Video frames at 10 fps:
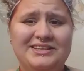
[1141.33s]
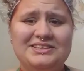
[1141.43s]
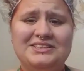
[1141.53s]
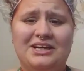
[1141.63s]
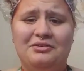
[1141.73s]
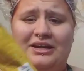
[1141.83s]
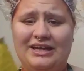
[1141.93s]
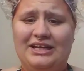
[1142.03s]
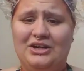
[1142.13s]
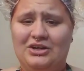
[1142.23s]
this stuff
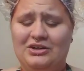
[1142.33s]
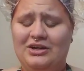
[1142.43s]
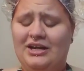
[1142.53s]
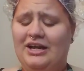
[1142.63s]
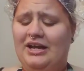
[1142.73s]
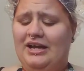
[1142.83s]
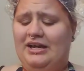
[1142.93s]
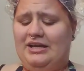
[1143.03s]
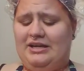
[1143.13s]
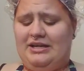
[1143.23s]
here
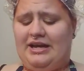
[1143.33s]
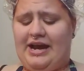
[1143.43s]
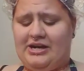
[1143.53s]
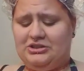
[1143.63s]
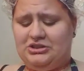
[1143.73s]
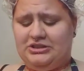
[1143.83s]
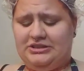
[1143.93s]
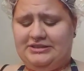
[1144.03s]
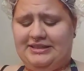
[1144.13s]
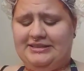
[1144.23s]

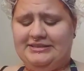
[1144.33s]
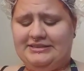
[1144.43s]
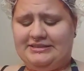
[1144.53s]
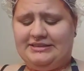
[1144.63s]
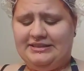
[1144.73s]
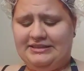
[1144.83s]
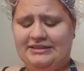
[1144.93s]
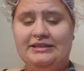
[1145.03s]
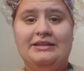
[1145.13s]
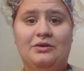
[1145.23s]
actually does
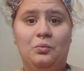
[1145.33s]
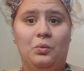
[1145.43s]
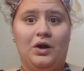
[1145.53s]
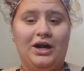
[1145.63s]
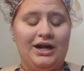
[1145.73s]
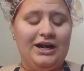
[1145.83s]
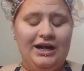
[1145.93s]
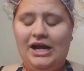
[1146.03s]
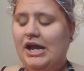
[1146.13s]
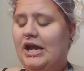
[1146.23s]
work,
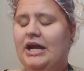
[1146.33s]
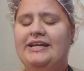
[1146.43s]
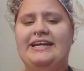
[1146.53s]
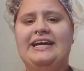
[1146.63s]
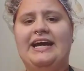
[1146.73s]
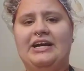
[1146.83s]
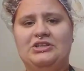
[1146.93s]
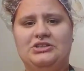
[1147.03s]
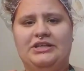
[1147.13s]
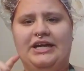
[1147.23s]
and they
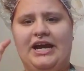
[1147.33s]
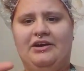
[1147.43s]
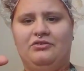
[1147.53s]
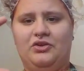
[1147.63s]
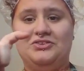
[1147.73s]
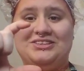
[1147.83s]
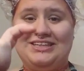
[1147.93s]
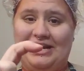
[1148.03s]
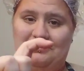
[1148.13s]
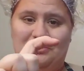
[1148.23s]
actually have little
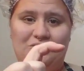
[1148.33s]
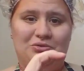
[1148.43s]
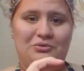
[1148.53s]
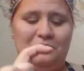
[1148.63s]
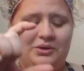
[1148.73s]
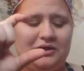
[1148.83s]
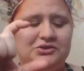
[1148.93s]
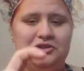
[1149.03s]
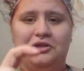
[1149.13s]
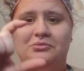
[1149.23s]
sample
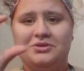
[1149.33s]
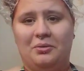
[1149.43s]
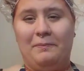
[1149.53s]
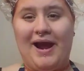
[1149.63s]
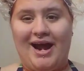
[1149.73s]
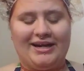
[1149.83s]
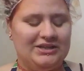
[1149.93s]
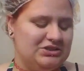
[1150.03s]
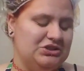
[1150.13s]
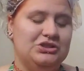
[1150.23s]
tubes or
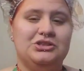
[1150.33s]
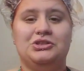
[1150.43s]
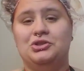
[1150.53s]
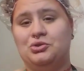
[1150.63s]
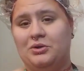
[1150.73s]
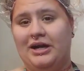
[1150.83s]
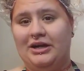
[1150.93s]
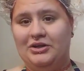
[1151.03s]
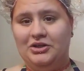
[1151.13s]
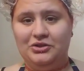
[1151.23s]
packets you can
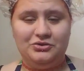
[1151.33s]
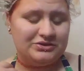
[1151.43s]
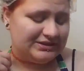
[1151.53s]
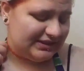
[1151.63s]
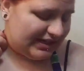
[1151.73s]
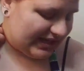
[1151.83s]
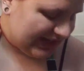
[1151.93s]
try and use.